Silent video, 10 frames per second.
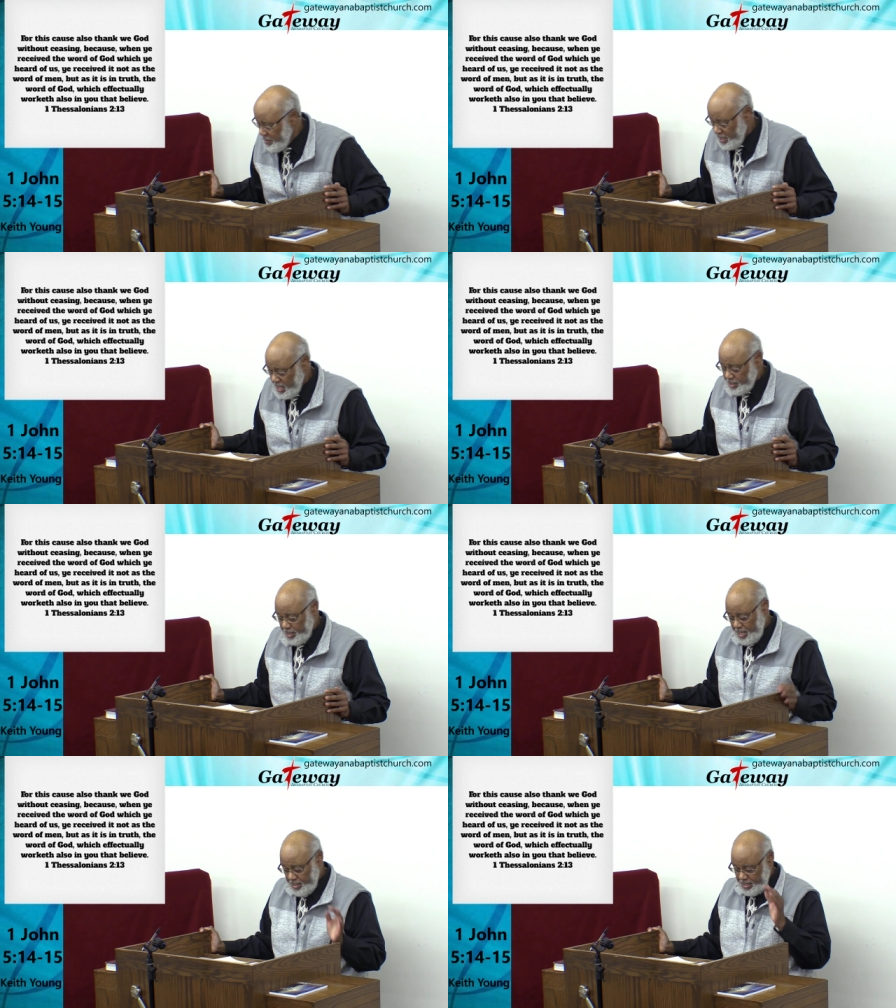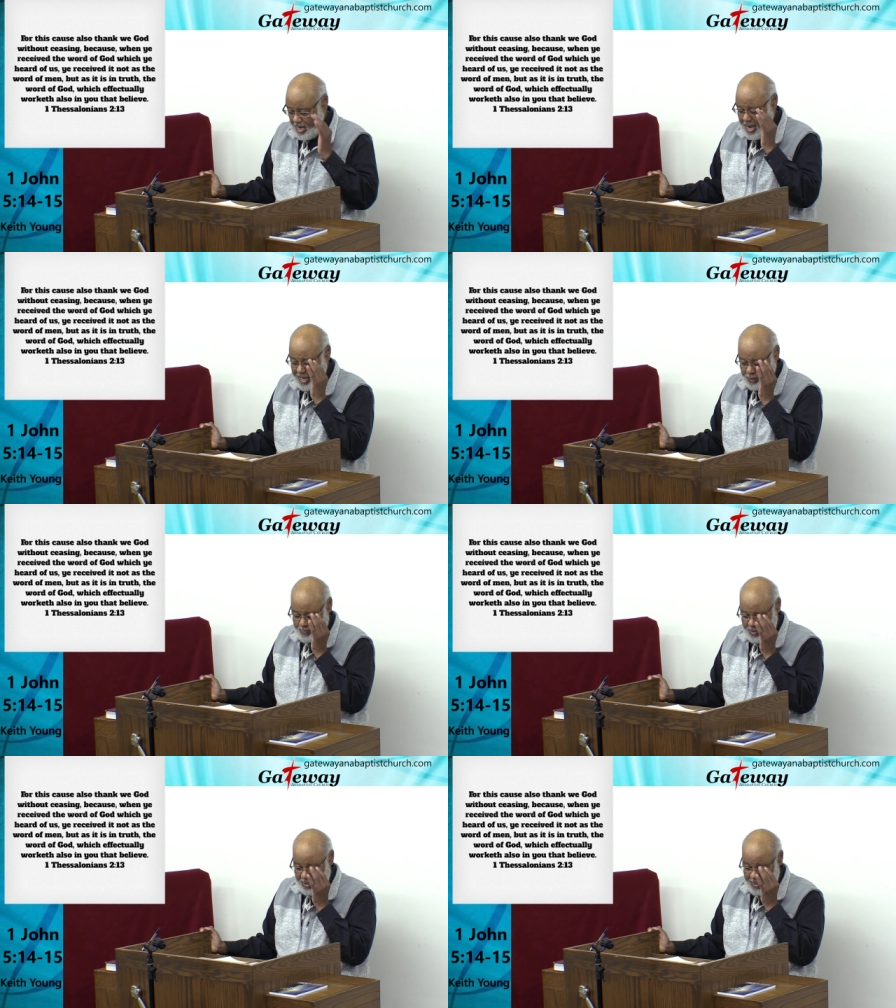because it is God's
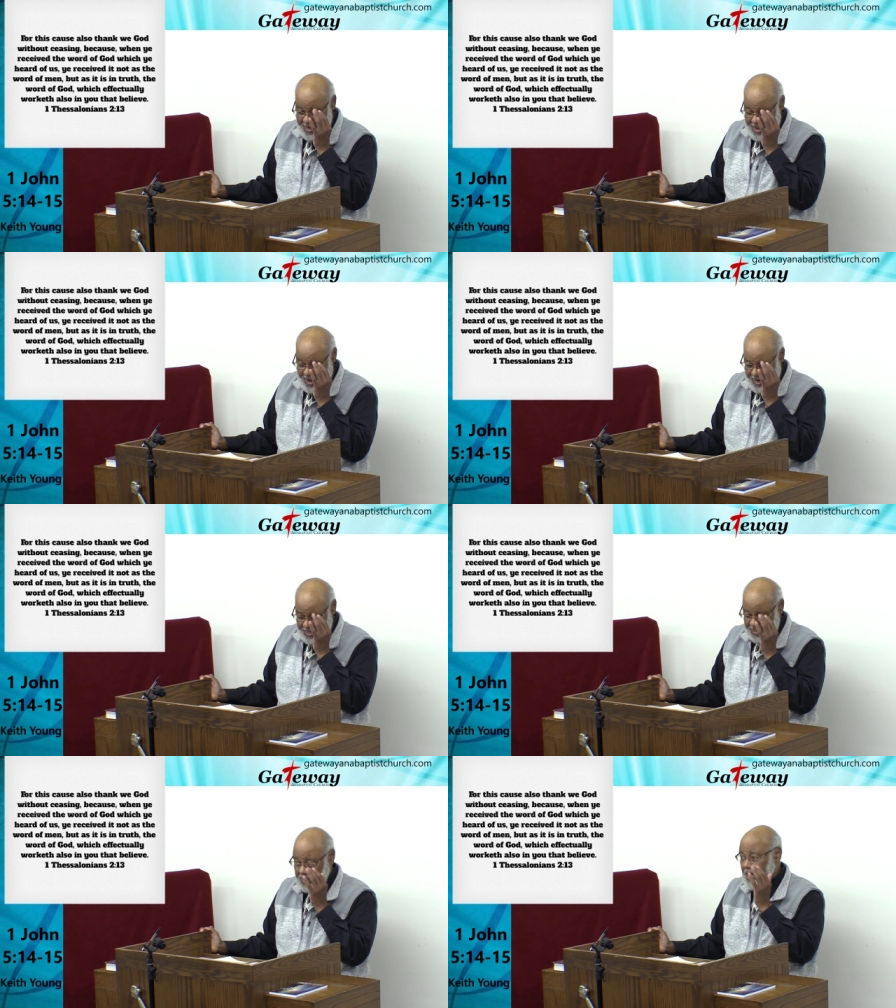book and it's